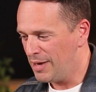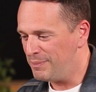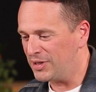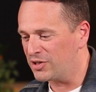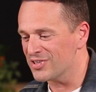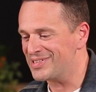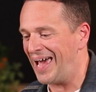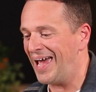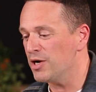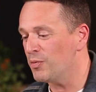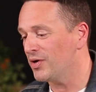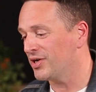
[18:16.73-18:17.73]
because
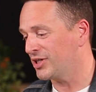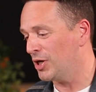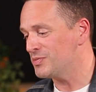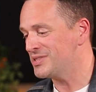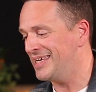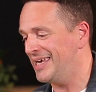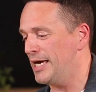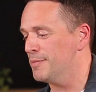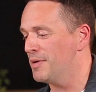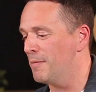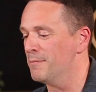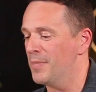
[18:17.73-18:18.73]
anyone who comes to
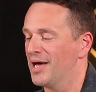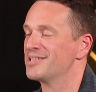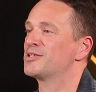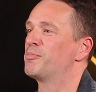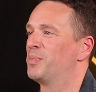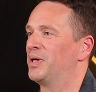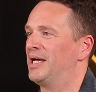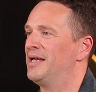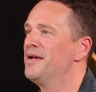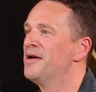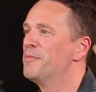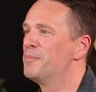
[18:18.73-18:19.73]
him must
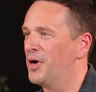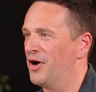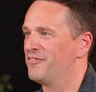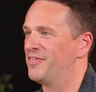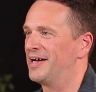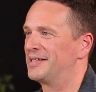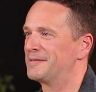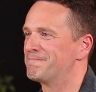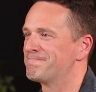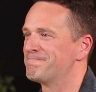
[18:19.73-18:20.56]
be perfect.